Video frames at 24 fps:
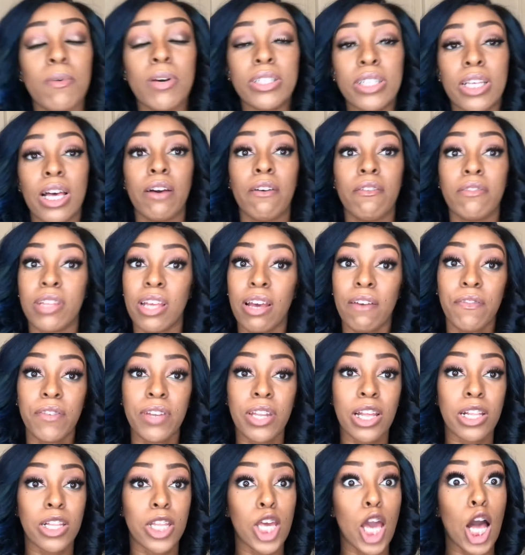was
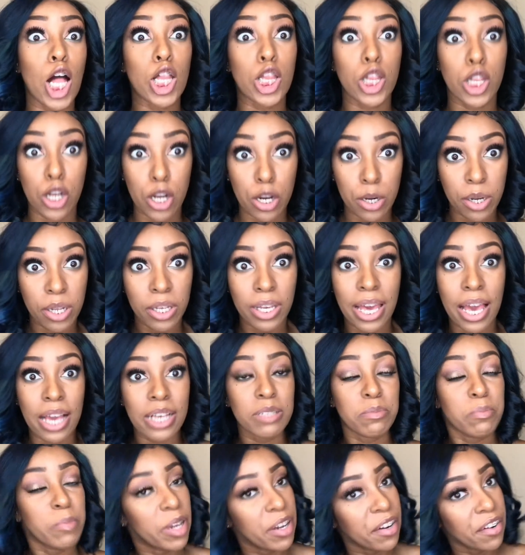definitely a learning
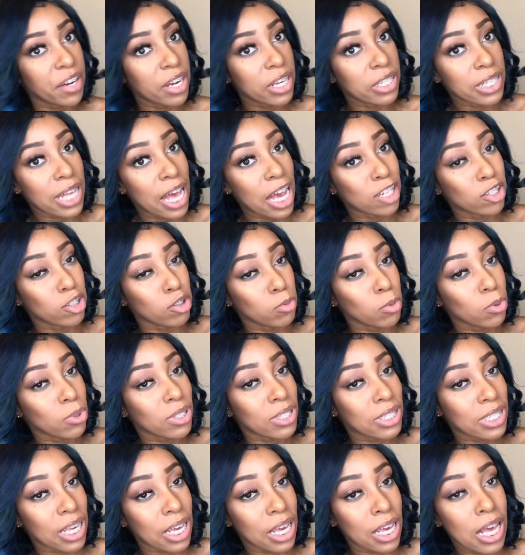experience, as you will
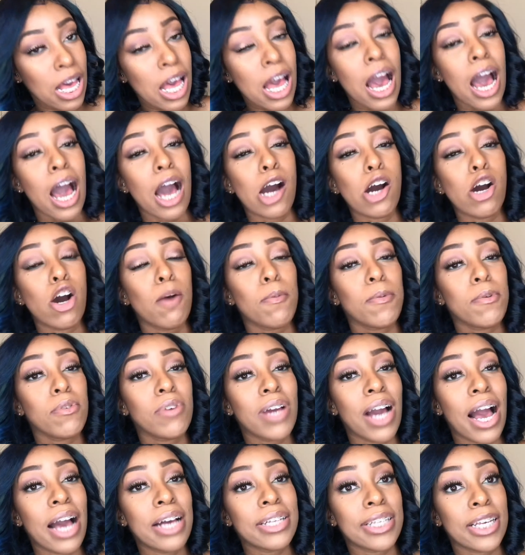see. I hope you
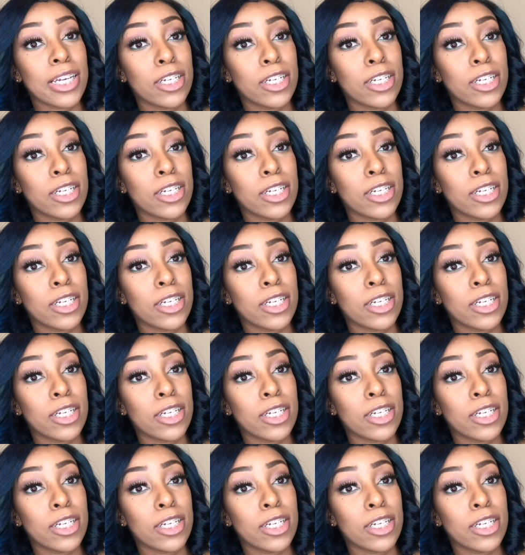guys